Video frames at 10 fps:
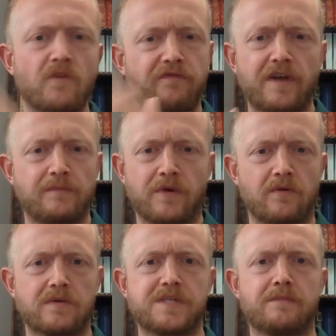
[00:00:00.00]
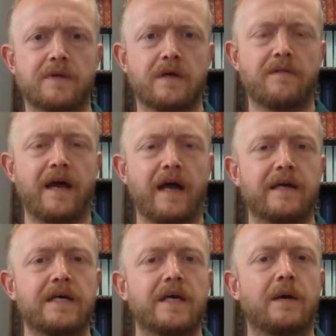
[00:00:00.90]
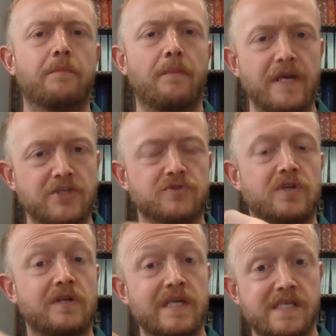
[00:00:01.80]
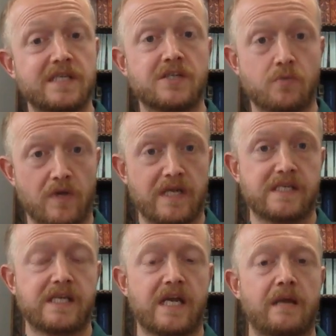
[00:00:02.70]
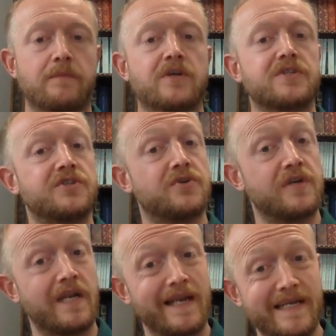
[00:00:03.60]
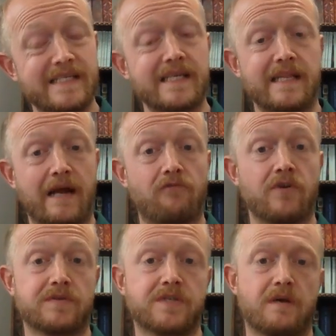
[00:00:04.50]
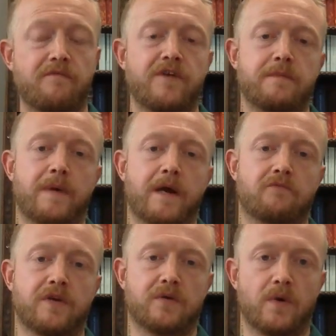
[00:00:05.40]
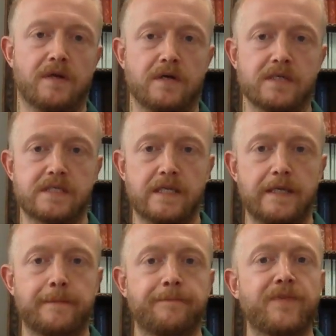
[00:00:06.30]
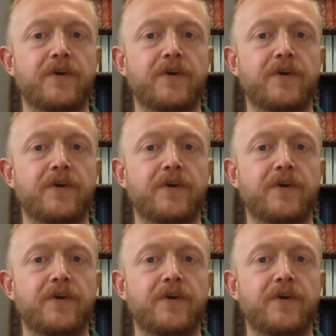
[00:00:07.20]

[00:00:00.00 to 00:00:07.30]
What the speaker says: Figma or something like that, but make sure to listen to what they're saying because you can elicit that real-time feedback really quite nicely.